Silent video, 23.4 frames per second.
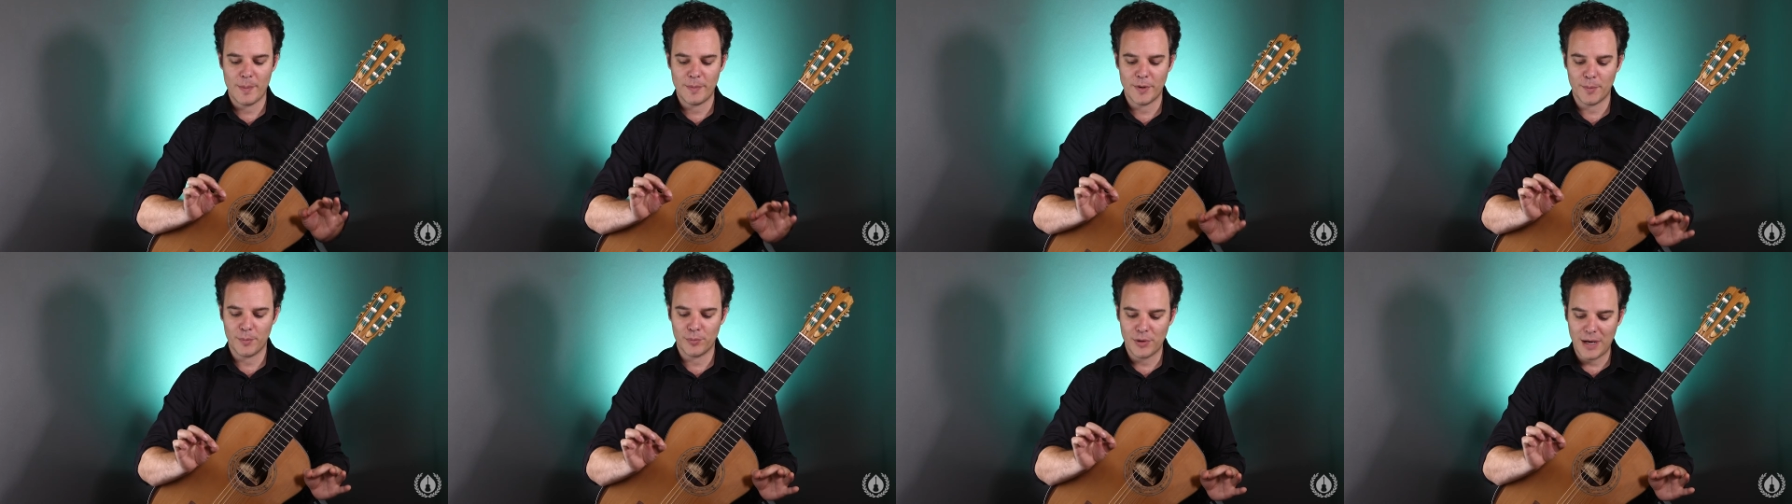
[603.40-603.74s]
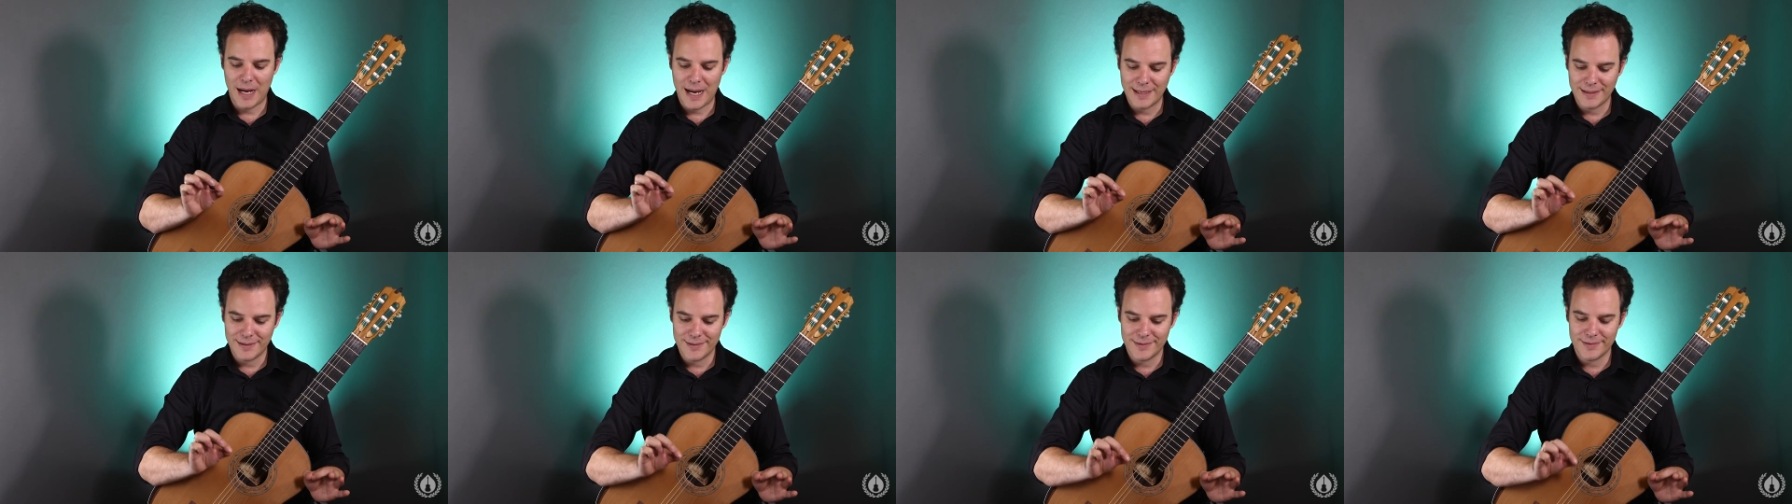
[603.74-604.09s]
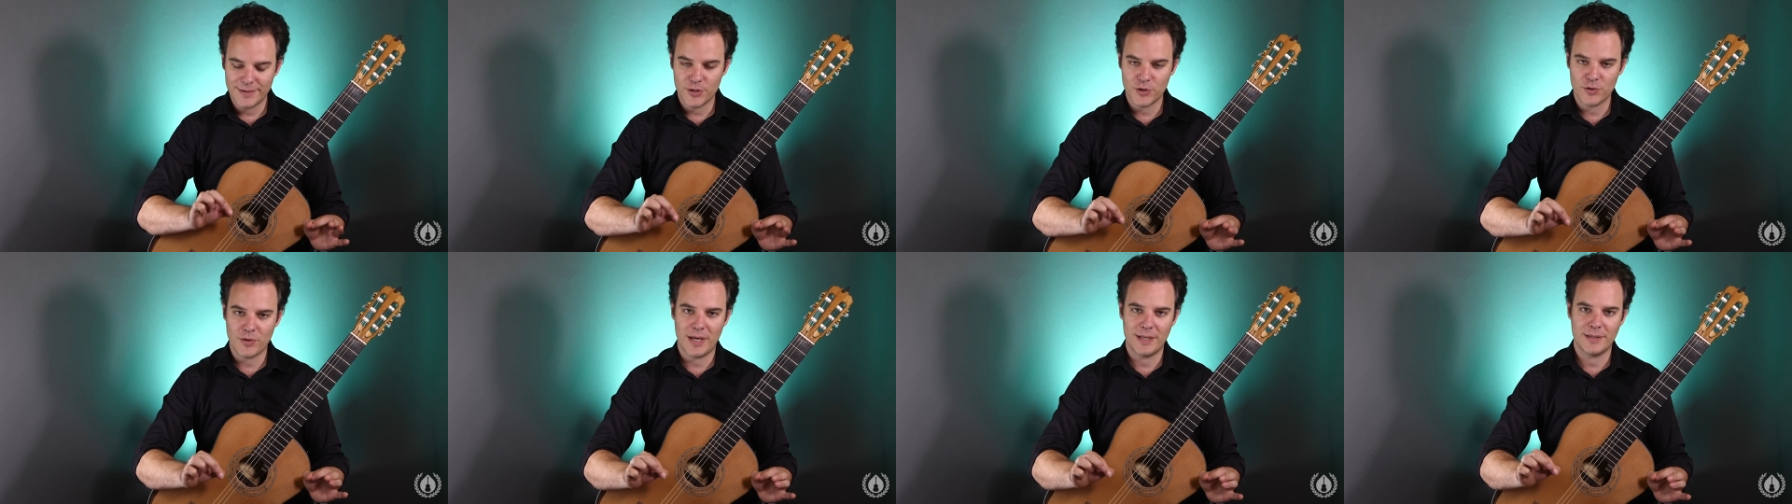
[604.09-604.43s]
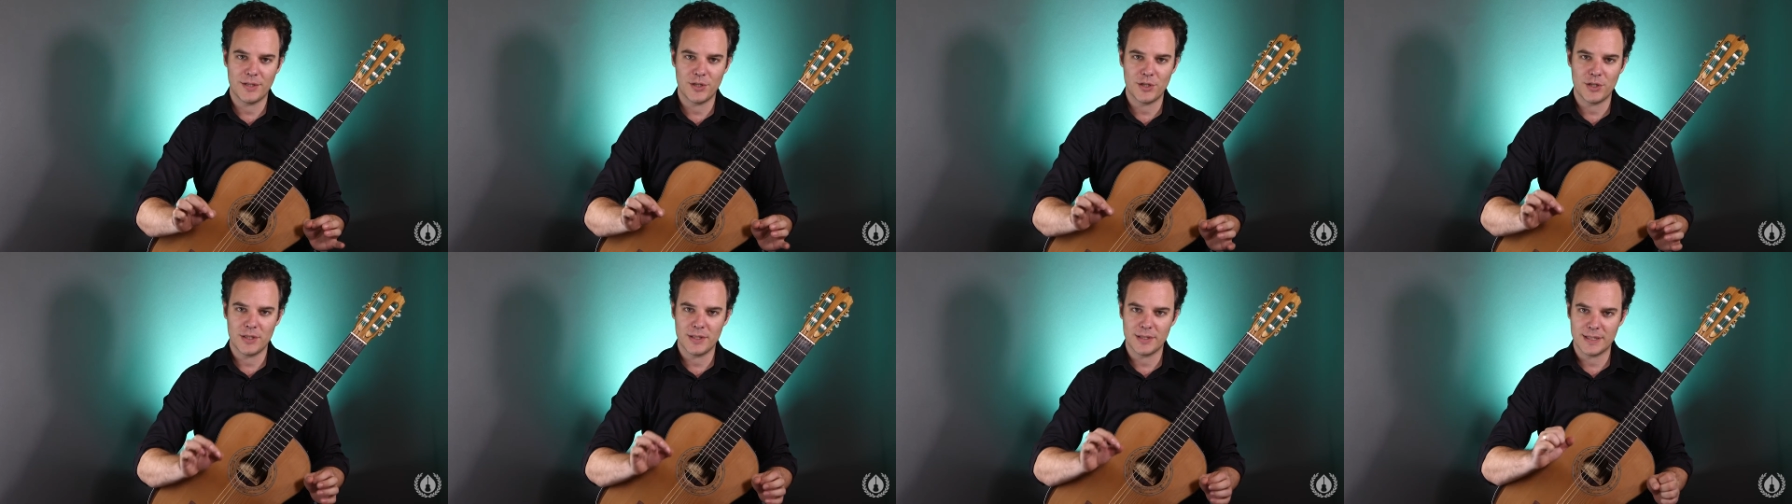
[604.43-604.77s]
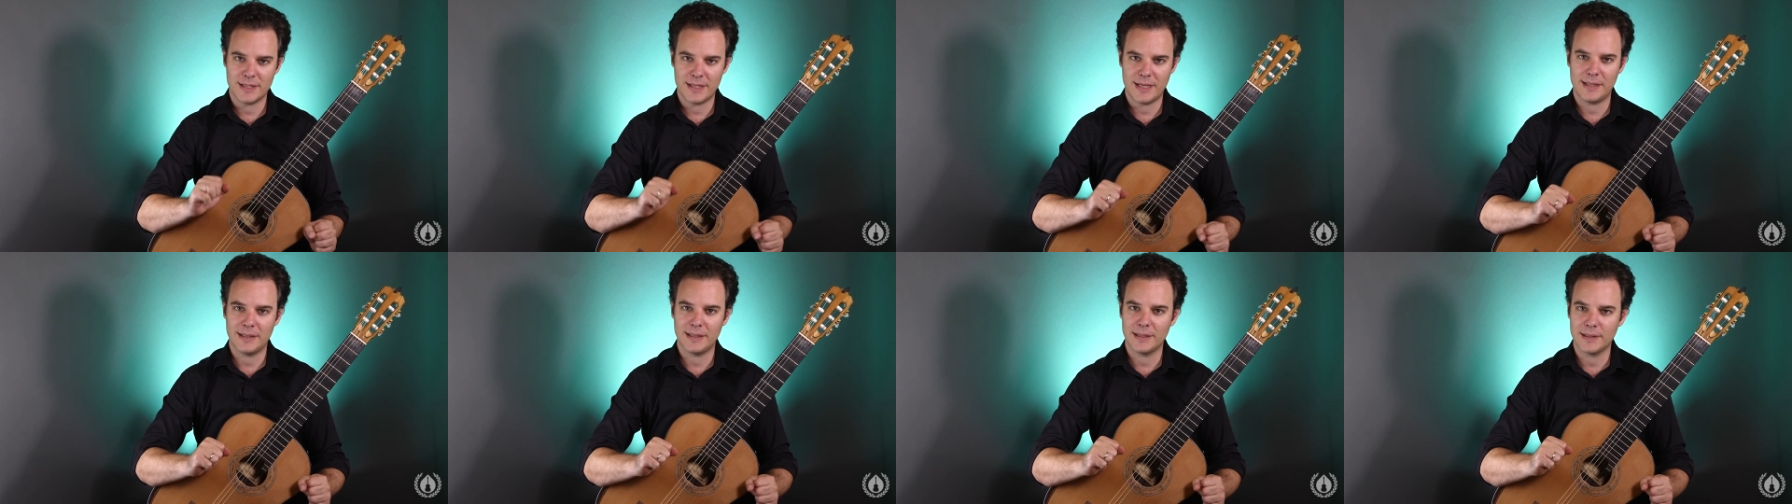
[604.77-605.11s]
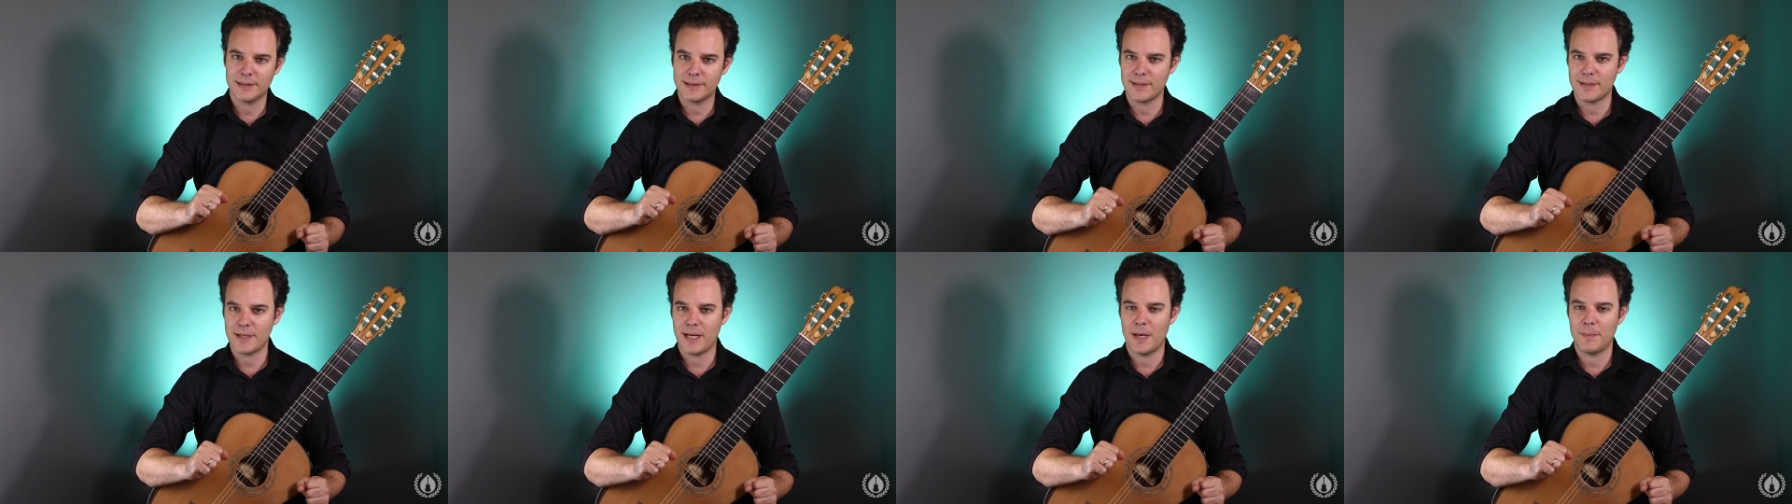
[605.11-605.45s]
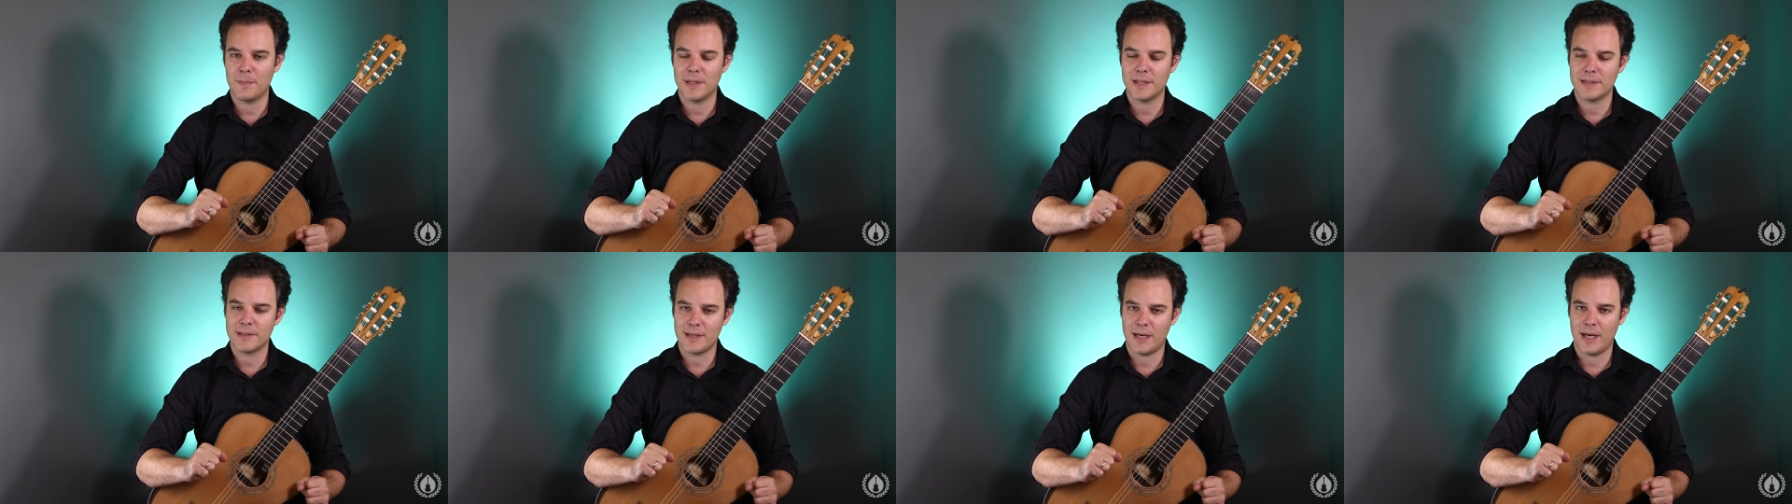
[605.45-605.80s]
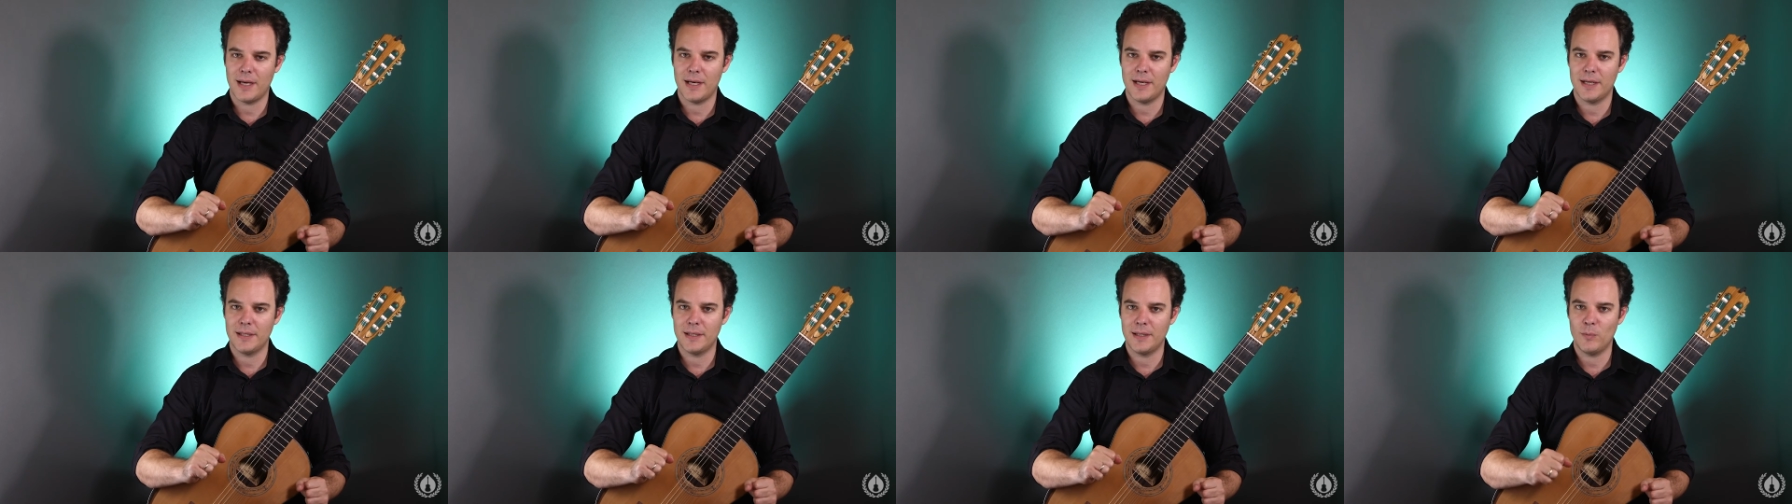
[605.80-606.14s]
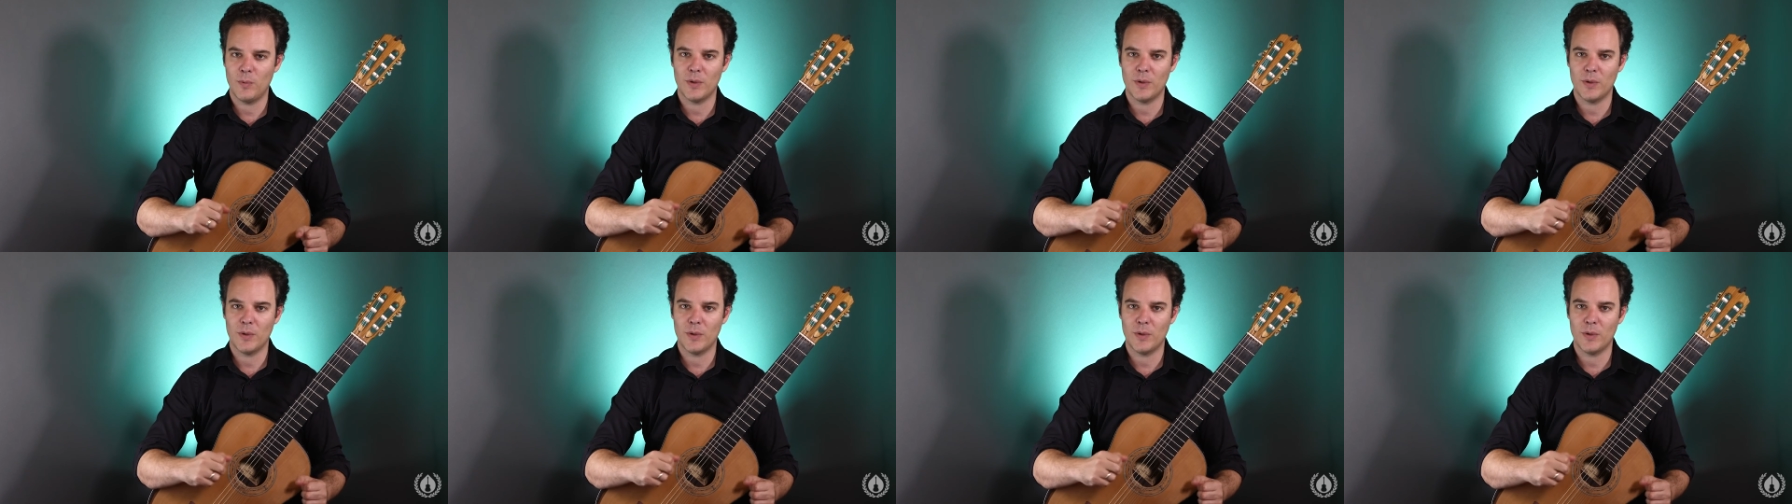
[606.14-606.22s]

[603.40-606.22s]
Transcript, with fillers: remember to practice the transitions, set a little time aside